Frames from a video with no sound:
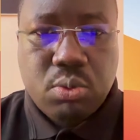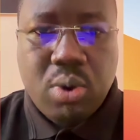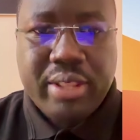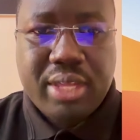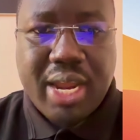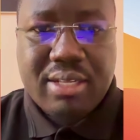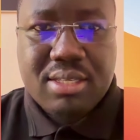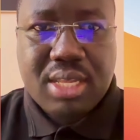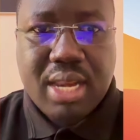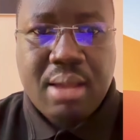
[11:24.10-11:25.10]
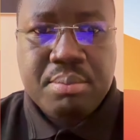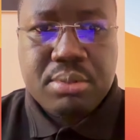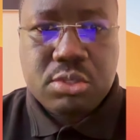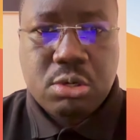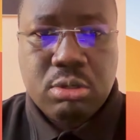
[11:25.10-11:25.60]
the one that I set up
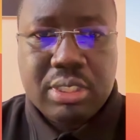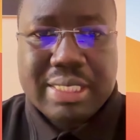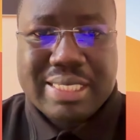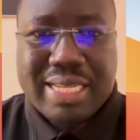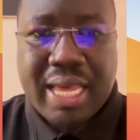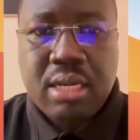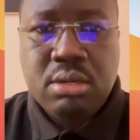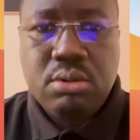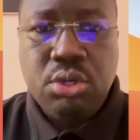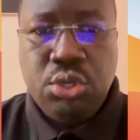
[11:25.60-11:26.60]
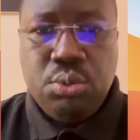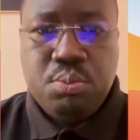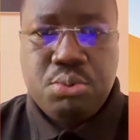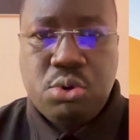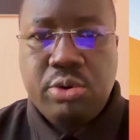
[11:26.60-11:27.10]
is called Daniel
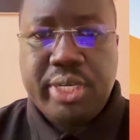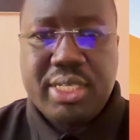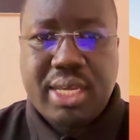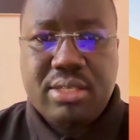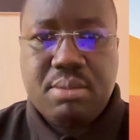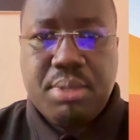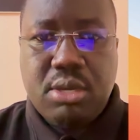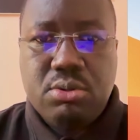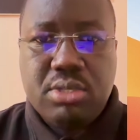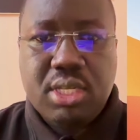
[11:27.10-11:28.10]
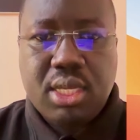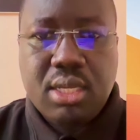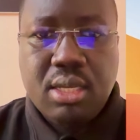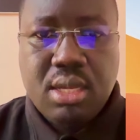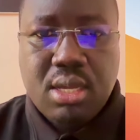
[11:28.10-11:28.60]
Brewery Test
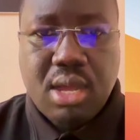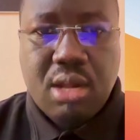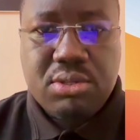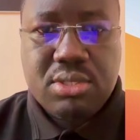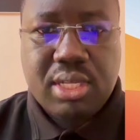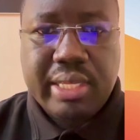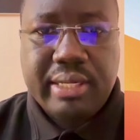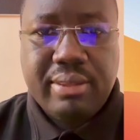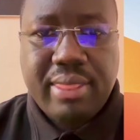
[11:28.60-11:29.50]
PRC. I'll select